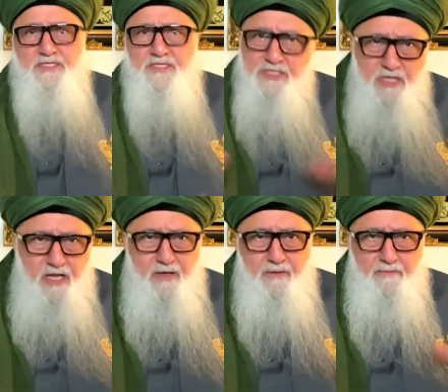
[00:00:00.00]
is this
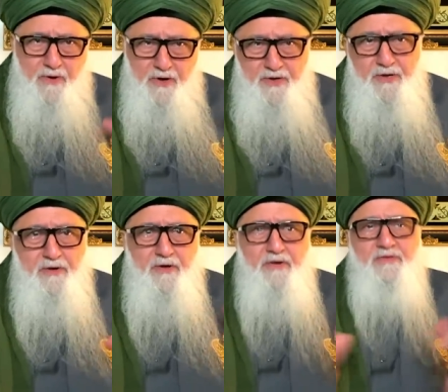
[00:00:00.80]
like a
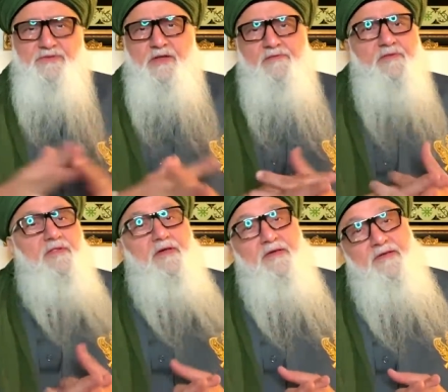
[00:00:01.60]
partner?
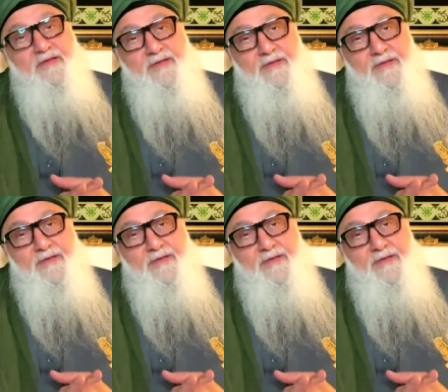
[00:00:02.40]
Astaghfirullah.